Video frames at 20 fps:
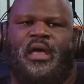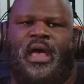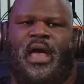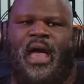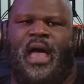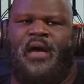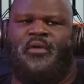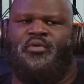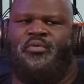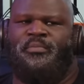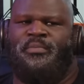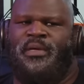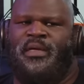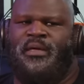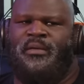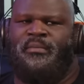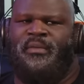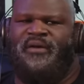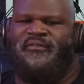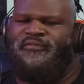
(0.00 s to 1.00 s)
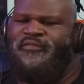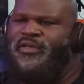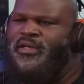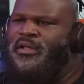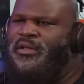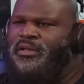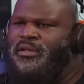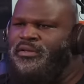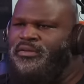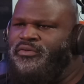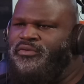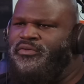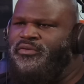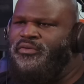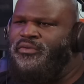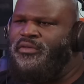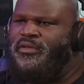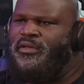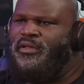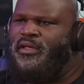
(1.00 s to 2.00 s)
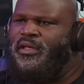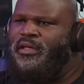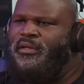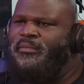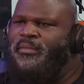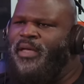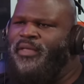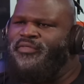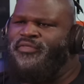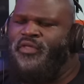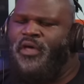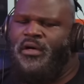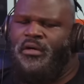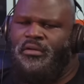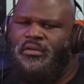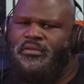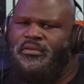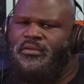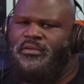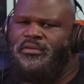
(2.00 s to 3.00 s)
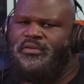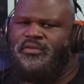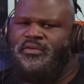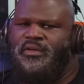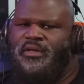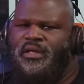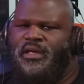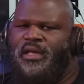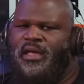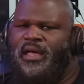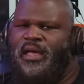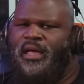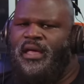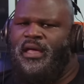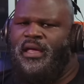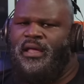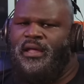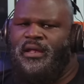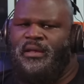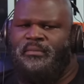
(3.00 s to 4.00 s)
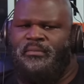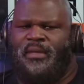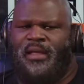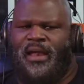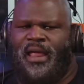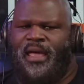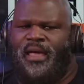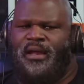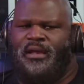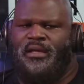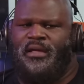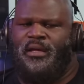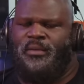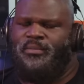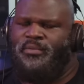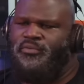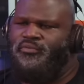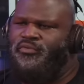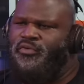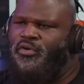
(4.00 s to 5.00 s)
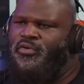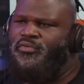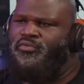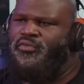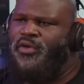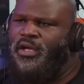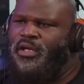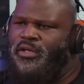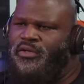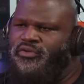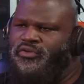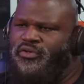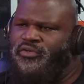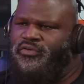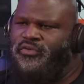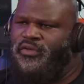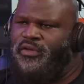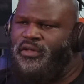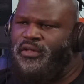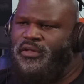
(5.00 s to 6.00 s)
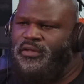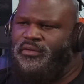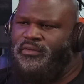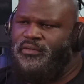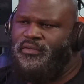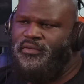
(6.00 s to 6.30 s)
I would be in my feelings and my thoughts. And man, I had a couple of road rage incidents.